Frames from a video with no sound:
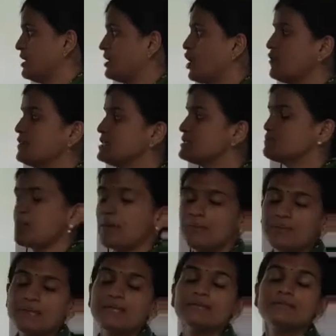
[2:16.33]
Now this
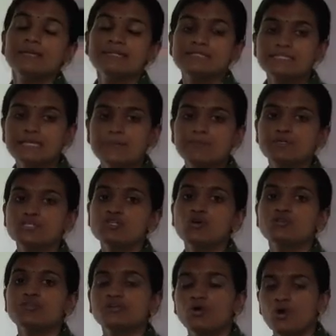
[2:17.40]
papyri, the inscription
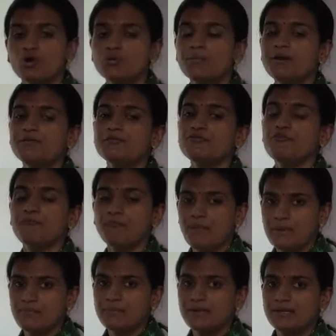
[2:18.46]
or the documentary of
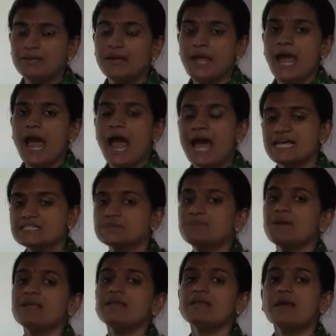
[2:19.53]
papyri
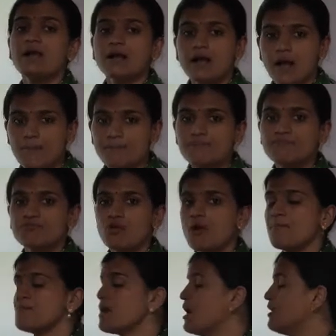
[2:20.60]
has been come
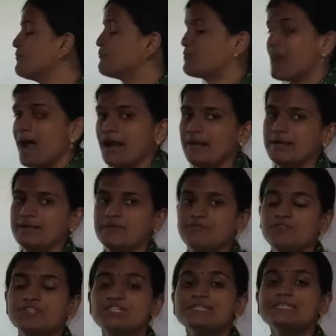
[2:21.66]
from a
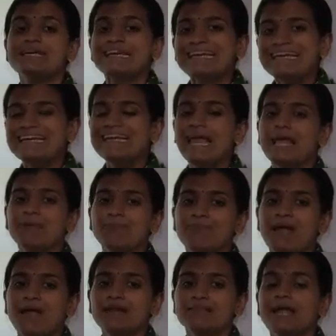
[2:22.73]
plant which is a reed-like
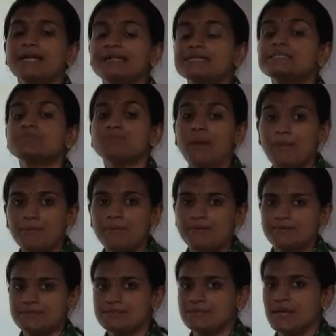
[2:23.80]
plant, that is
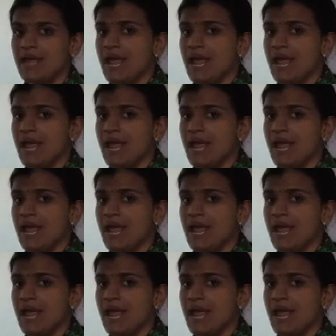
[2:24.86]
papyrus,